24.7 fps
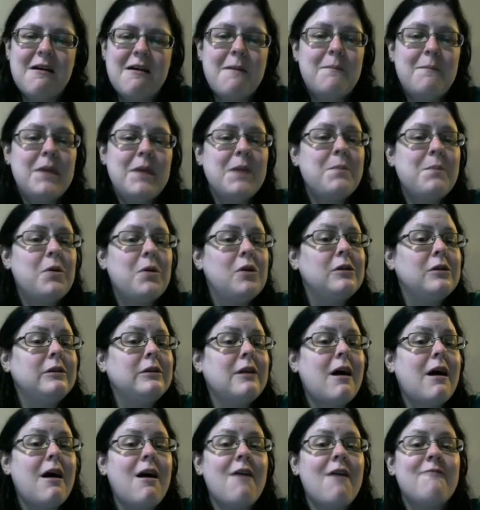People
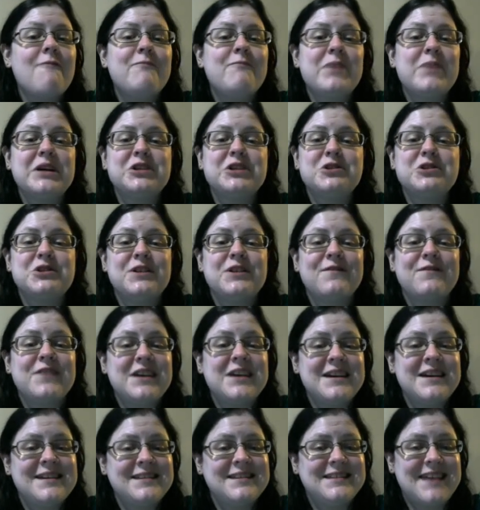love pictures of
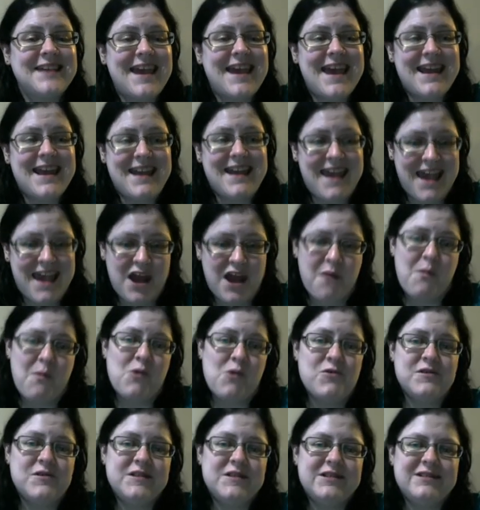kids and
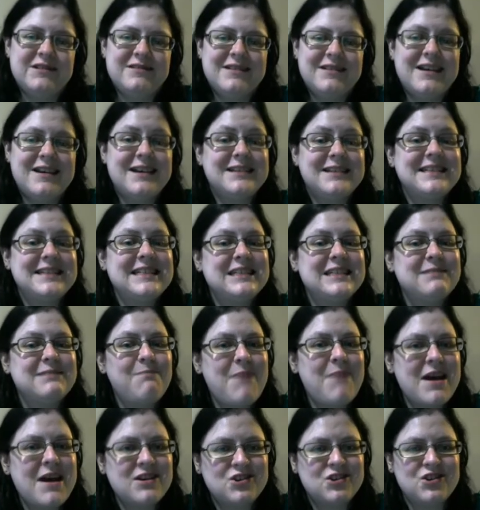animals,
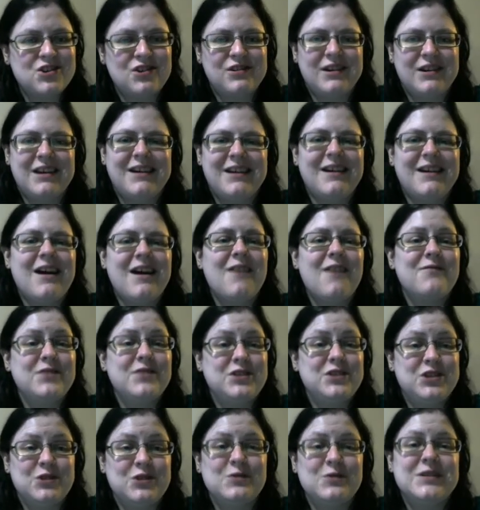especially of the
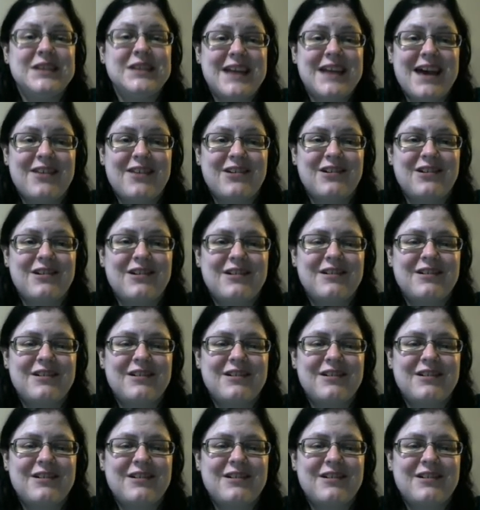two together.